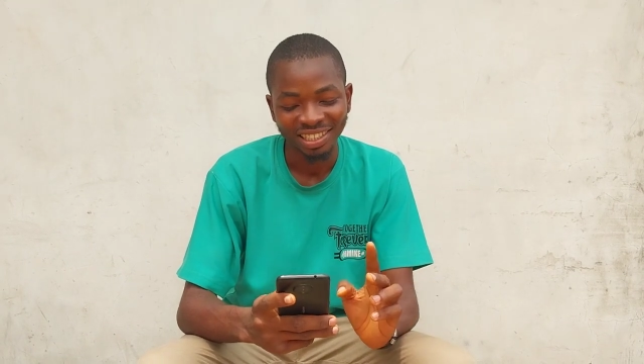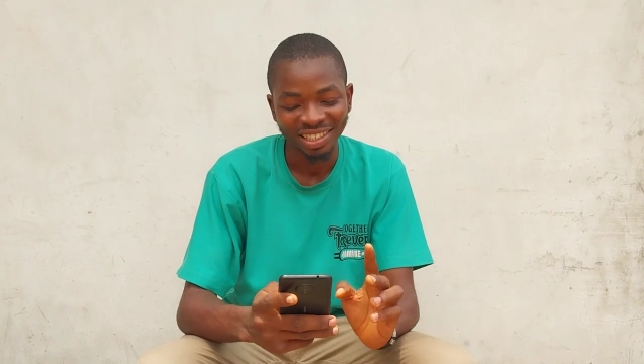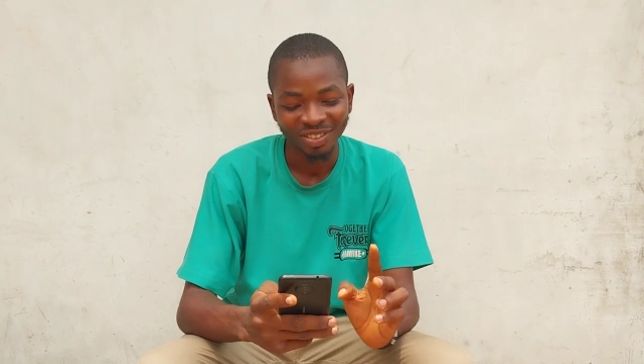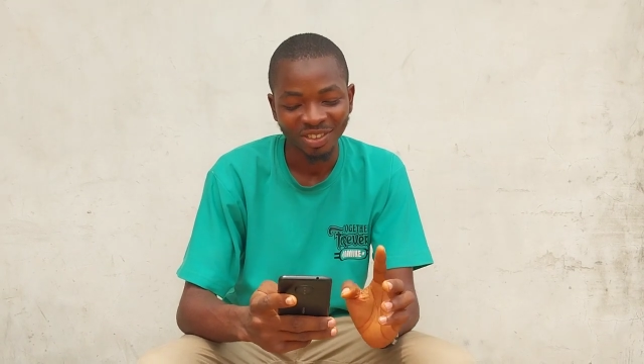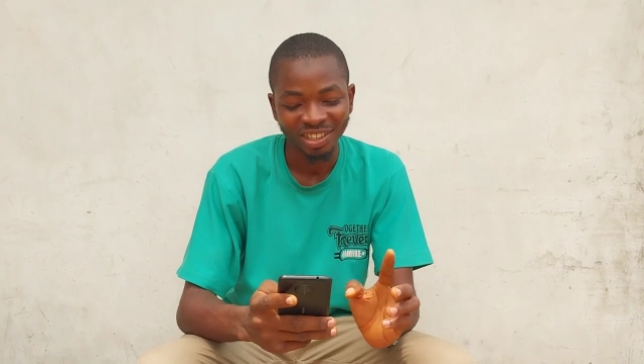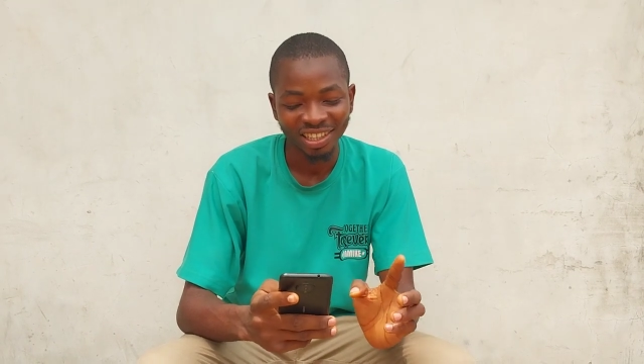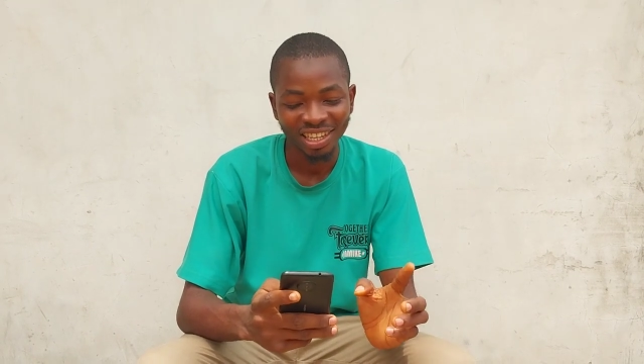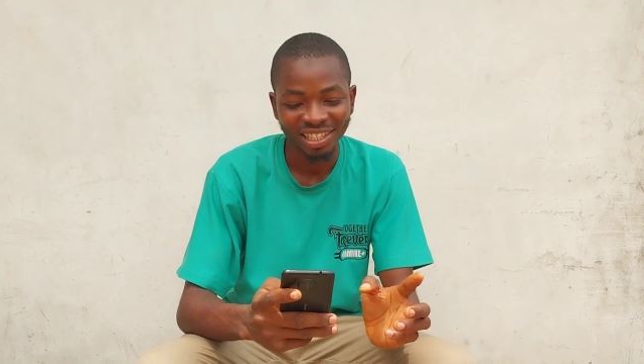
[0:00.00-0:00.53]

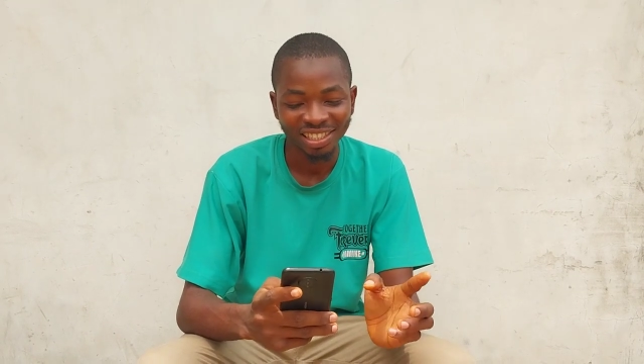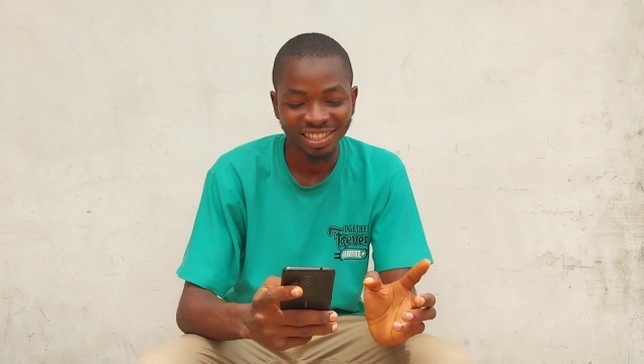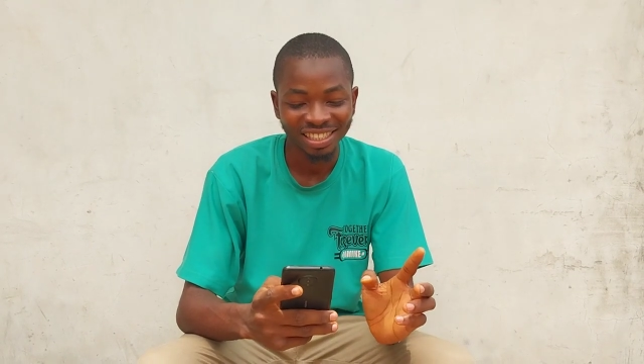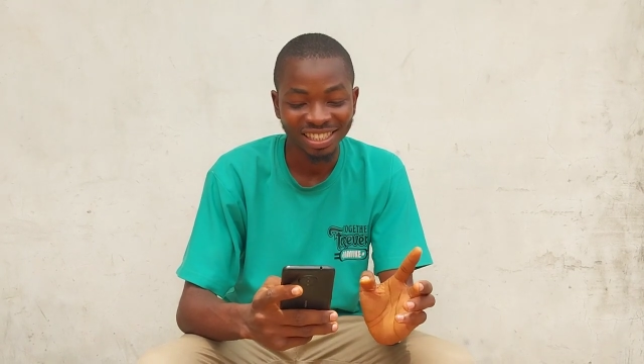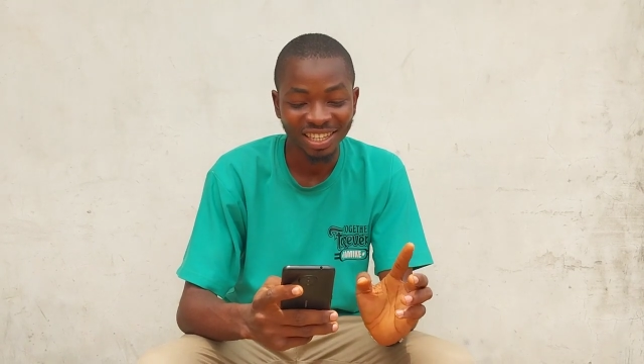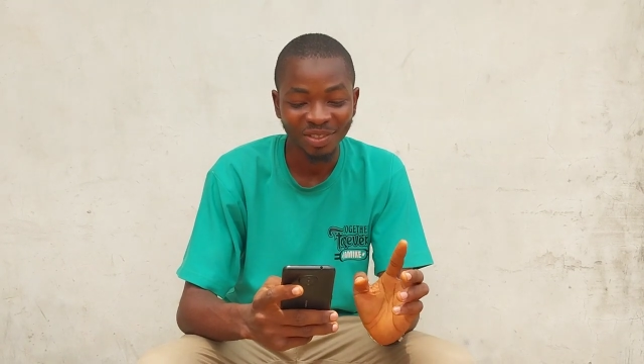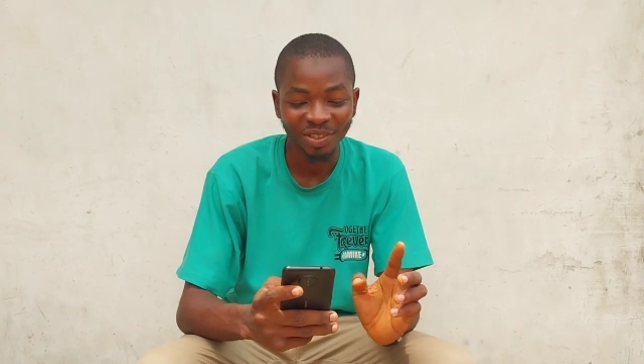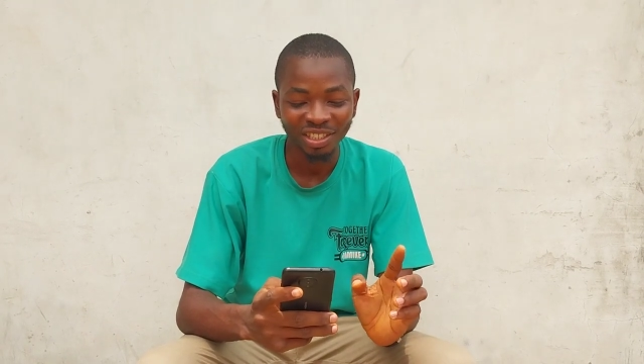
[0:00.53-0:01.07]
What next?
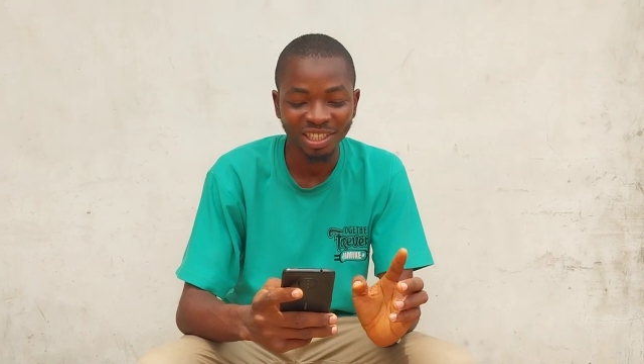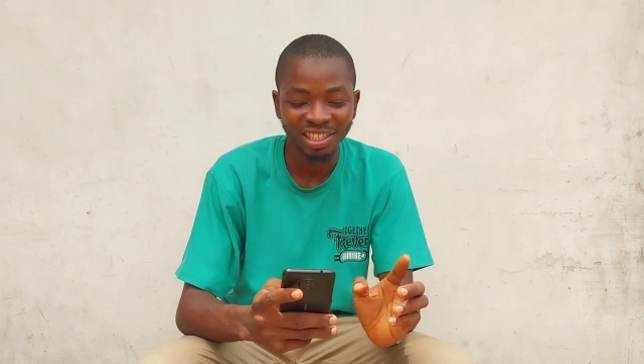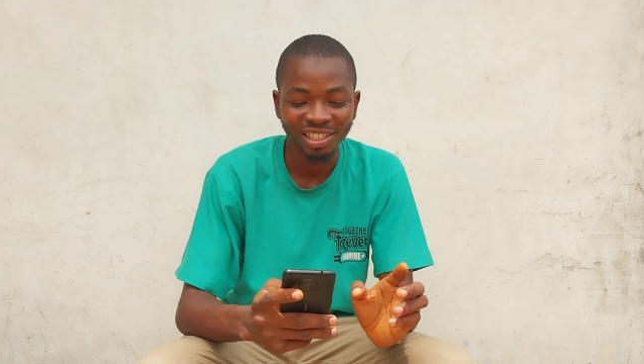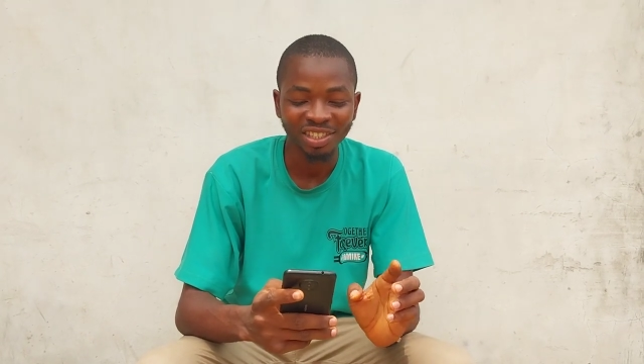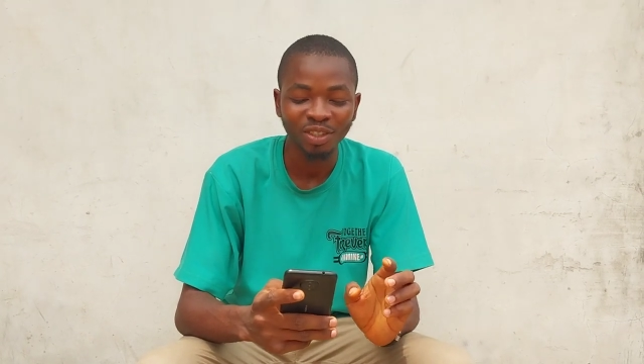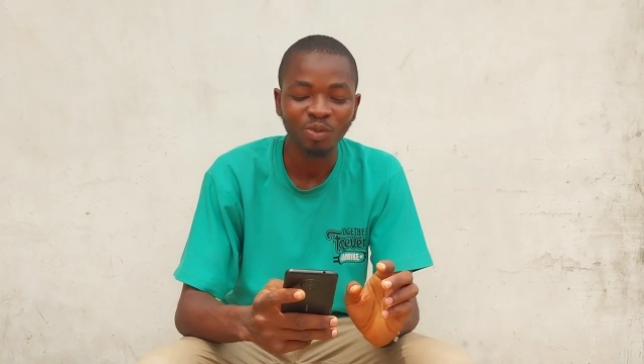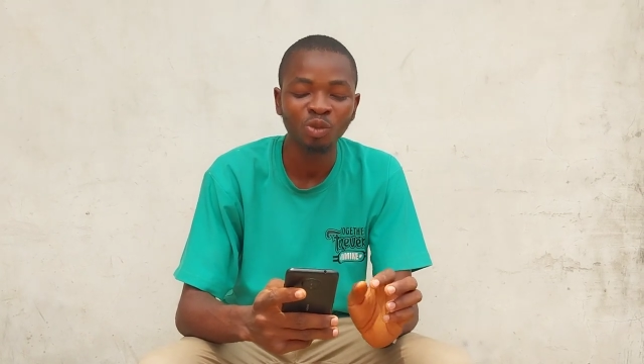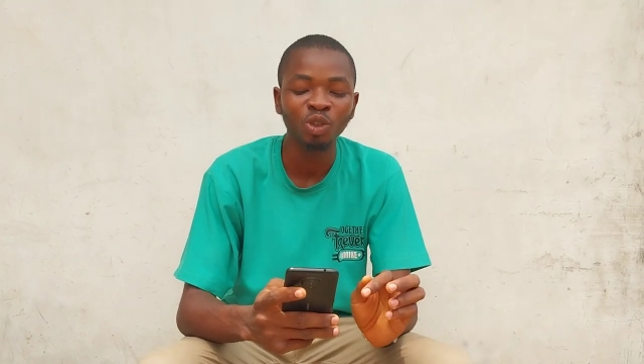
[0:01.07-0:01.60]
Next question
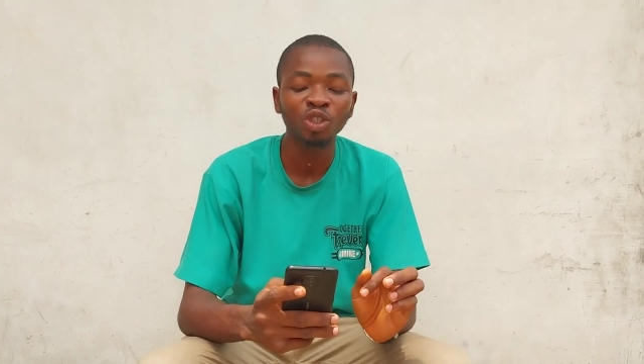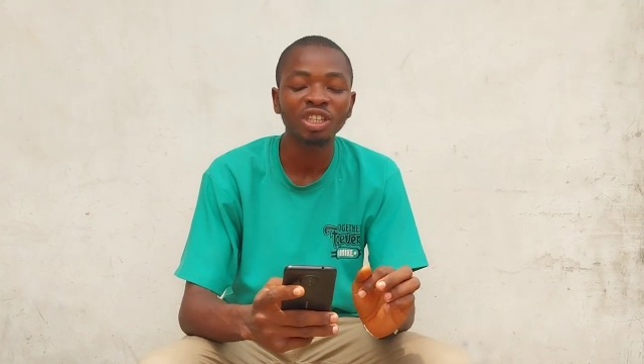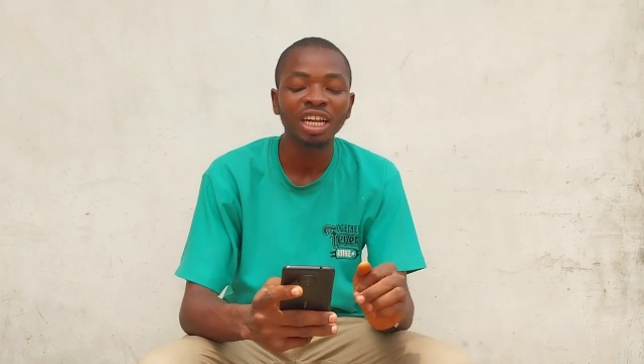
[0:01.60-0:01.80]
is, would you